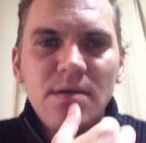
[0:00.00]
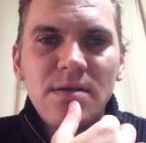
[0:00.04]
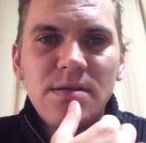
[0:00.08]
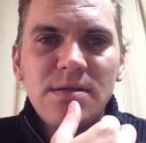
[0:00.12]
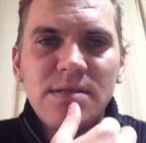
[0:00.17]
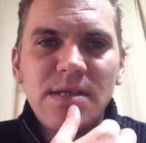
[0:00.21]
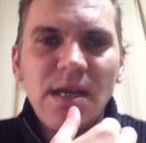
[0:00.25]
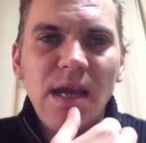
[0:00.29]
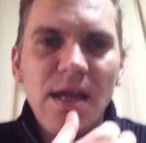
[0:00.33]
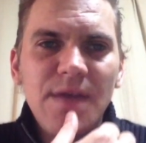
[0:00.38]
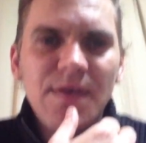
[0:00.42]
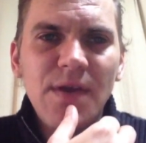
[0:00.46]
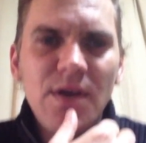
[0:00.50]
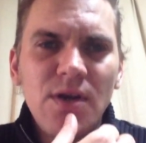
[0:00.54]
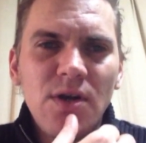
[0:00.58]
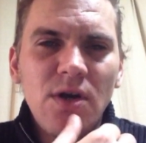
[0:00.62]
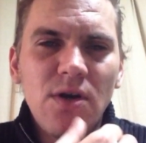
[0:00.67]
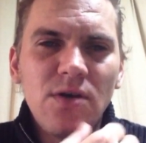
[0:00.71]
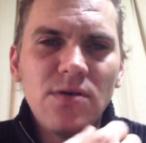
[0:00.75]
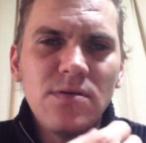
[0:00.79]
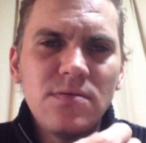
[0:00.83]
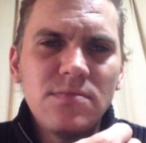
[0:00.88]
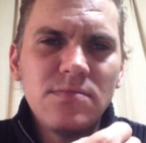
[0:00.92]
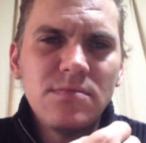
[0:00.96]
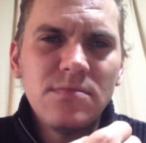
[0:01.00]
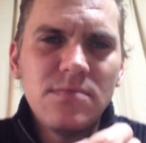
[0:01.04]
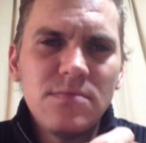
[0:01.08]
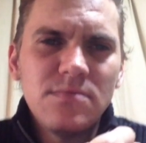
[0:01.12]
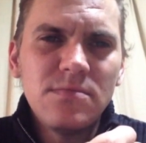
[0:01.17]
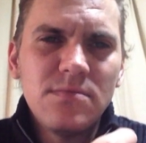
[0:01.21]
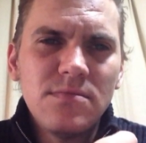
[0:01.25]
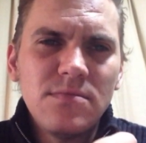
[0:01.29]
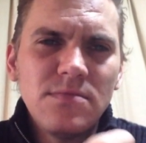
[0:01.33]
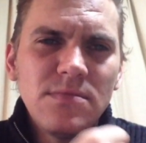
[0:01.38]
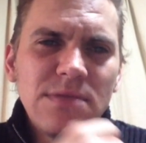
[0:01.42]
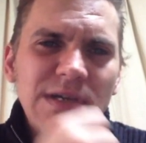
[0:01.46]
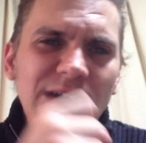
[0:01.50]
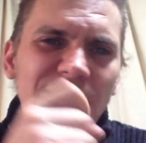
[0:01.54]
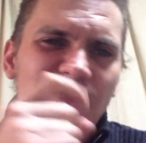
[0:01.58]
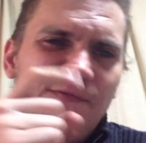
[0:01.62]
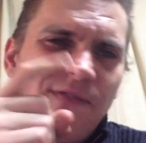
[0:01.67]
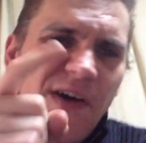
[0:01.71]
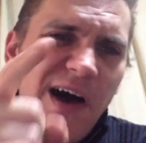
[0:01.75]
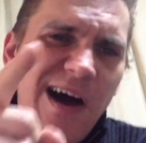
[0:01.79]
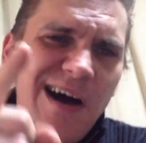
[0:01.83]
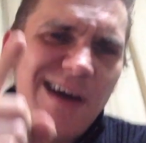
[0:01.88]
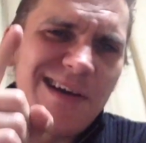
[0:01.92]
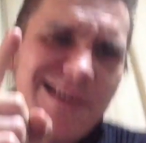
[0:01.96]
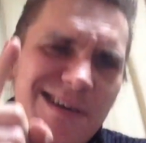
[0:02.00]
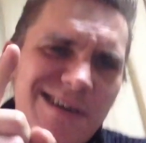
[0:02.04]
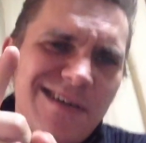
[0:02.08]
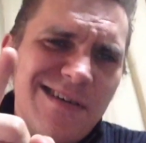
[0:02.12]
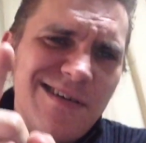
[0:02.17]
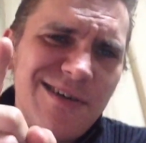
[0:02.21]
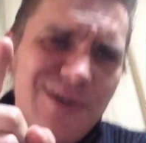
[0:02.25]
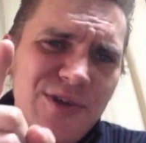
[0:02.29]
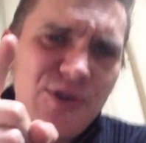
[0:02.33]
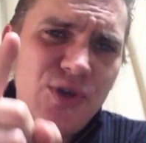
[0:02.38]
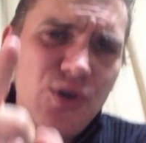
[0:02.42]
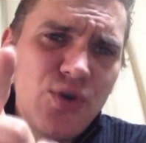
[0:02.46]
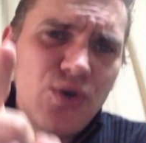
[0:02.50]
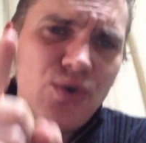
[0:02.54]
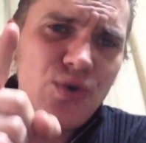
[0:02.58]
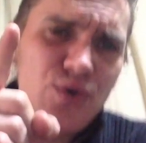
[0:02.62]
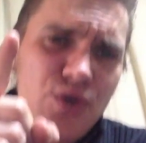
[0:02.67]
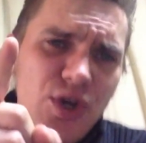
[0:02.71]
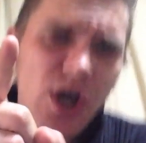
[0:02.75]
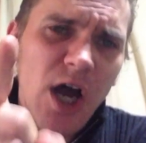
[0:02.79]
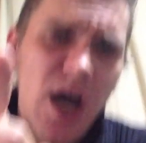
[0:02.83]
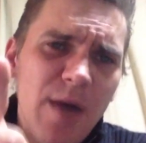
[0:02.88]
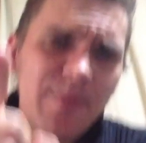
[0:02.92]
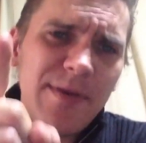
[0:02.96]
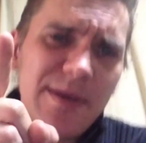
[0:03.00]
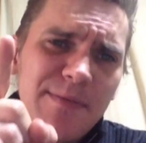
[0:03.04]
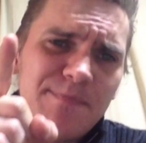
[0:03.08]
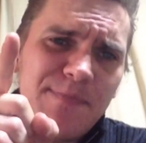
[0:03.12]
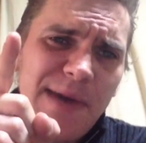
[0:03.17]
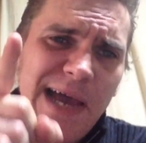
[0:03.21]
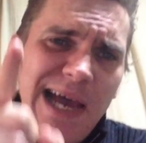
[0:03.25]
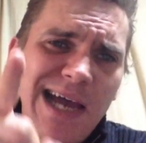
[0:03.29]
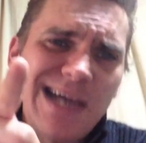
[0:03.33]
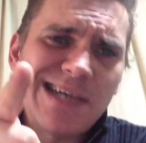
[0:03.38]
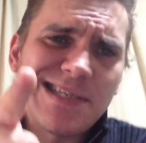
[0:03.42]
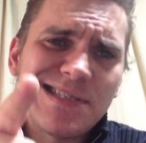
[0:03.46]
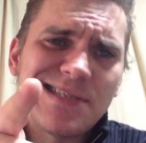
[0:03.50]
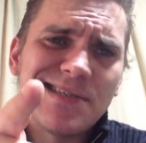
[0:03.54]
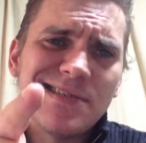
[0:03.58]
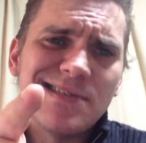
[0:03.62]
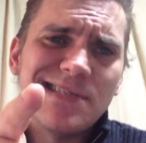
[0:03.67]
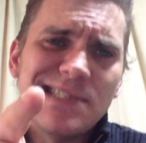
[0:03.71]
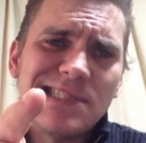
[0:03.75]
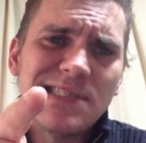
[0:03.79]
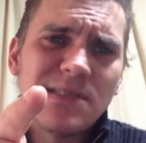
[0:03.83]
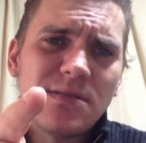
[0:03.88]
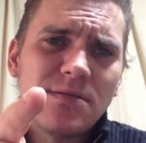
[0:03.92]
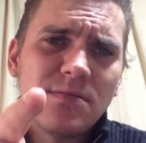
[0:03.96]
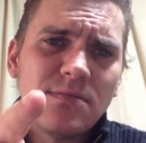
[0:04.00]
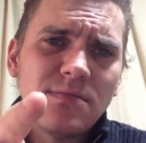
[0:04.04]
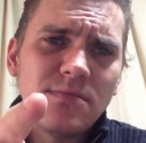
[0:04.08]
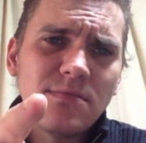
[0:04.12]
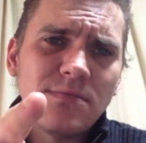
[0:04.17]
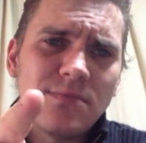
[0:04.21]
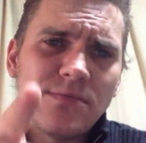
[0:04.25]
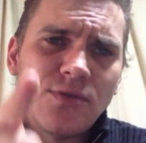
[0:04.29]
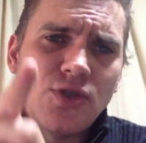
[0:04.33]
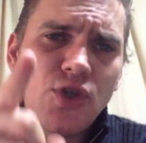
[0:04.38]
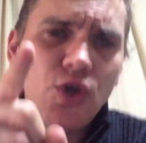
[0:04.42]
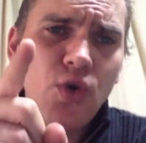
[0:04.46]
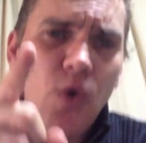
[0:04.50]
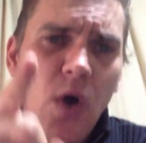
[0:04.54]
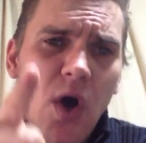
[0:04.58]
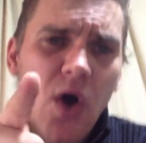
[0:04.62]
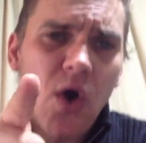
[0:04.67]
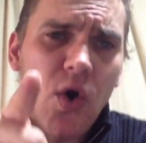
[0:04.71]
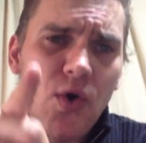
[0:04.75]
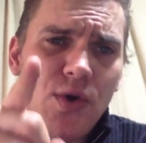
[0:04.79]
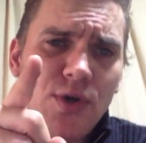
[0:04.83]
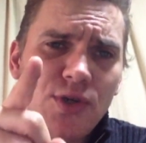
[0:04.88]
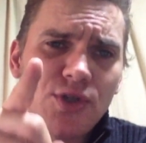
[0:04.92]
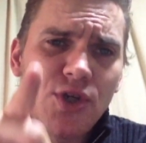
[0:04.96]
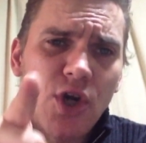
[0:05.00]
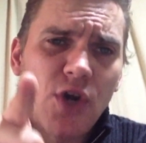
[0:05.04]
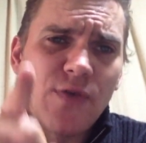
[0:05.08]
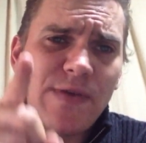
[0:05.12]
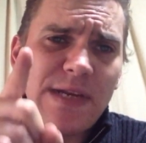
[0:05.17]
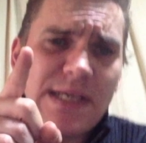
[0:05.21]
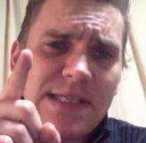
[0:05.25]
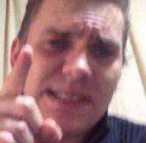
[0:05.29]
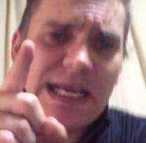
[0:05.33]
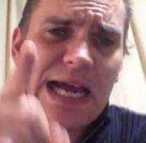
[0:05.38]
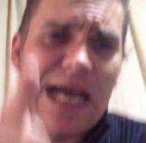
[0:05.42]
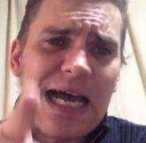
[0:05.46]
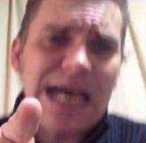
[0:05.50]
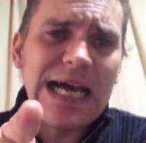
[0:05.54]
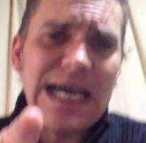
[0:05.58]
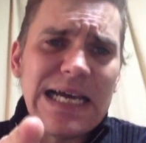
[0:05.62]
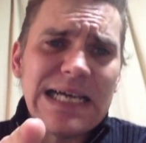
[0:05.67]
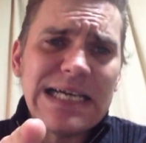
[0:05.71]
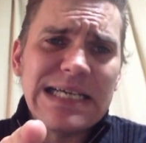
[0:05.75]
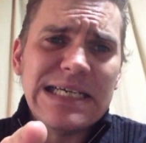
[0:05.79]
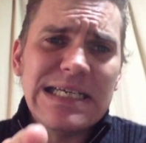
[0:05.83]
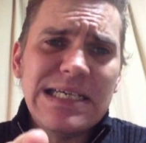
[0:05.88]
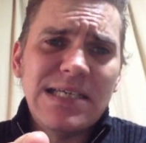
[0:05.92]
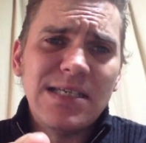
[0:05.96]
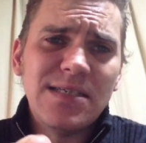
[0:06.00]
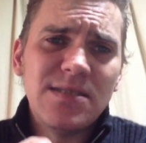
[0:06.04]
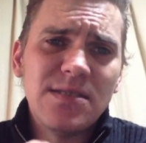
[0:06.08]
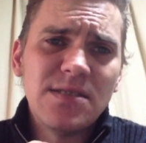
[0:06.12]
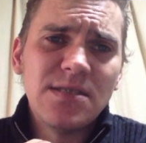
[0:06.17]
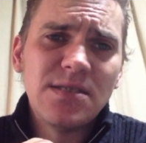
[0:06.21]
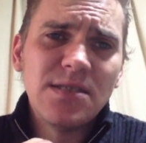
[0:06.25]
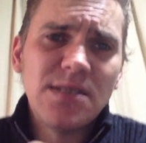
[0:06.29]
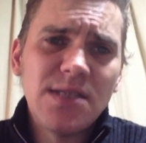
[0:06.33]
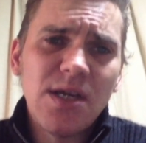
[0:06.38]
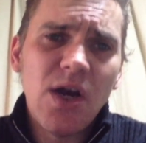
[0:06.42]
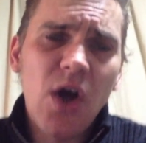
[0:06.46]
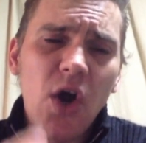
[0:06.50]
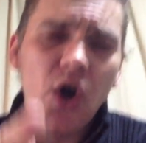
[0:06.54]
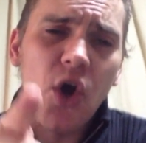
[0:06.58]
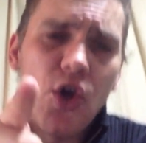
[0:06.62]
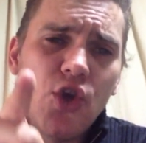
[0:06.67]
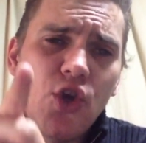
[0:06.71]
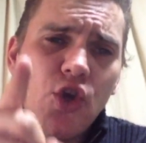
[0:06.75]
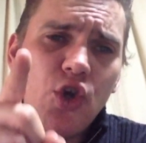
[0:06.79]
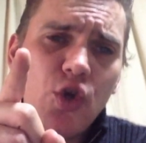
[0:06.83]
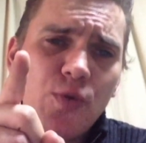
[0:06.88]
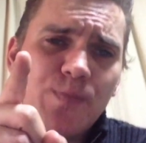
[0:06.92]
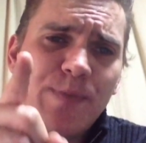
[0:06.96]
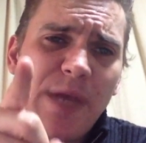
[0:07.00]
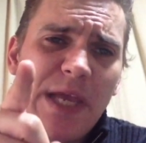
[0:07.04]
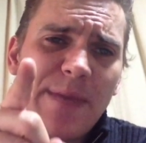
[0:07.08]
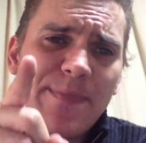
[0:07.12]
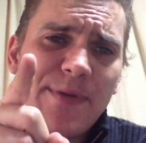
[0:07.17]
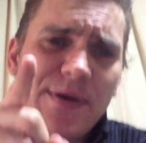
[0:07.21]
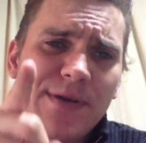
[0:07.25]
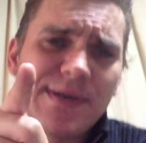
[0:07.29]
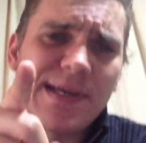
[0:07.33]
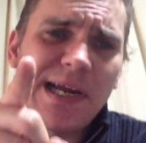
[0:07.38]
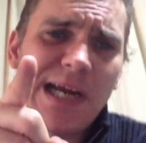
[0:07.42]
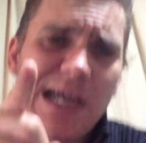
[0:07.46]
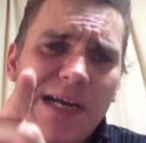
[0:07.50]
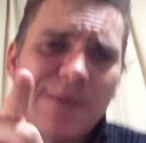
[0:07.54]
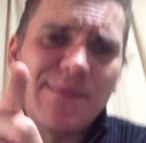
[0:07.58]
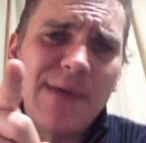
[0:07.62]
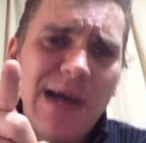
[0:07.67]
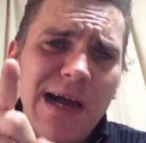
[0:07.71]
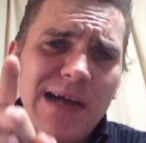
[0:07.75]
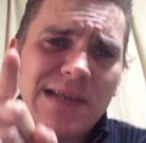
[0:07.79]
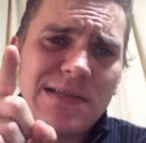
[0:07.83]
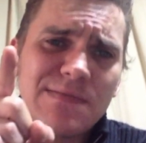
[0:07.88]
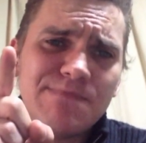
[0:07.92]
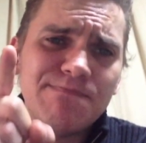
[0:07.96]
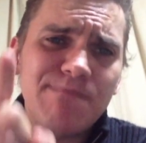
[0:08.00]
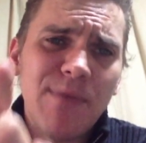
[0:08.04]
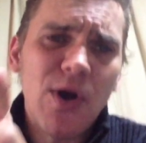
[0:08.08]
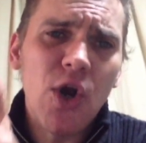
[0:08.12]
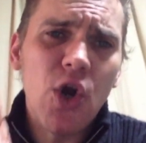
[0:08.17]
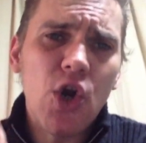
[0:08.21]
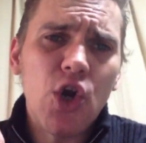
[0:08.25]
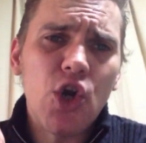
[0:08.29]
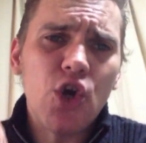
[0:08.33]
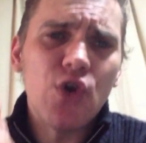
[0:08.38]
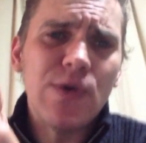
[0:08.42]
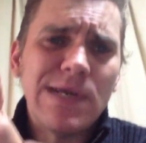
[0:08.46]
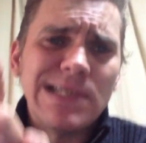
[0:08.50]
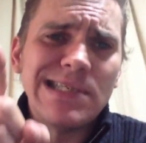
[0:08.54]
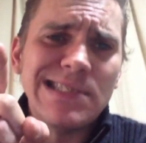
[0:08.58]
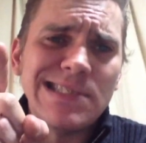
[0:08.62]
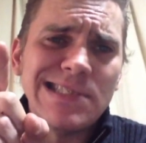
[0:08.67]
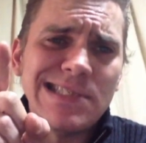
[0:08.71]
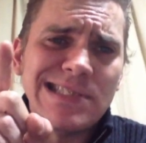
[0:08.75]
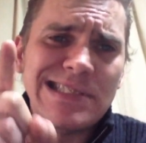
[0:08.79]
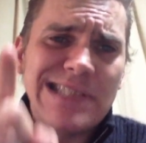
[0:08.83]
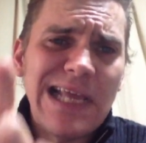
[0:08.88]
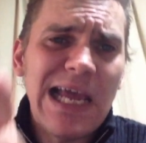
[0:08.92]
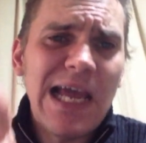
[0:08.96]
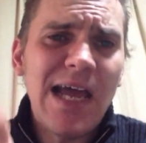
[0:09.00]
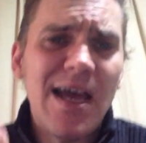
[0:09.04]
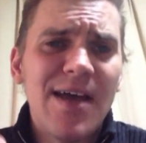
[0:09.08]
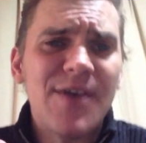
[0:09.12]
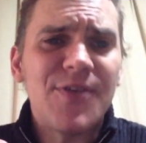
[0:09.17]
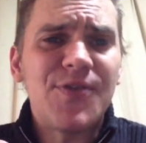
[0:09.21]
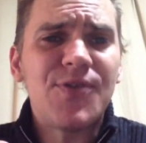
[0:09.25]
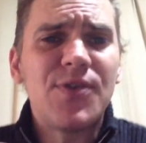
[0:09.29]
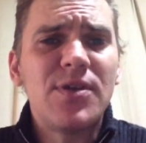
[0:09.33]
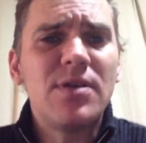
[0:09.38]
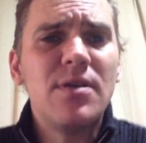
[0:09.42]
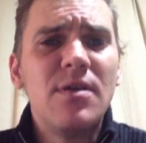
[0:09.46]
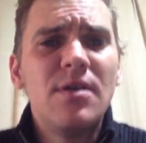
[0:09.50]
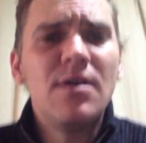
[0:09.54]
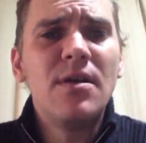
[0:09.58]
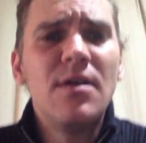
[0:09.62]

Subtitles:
say that, you know, fuck all you commie bastards. You all deserve to die. All you people care about is murder and death.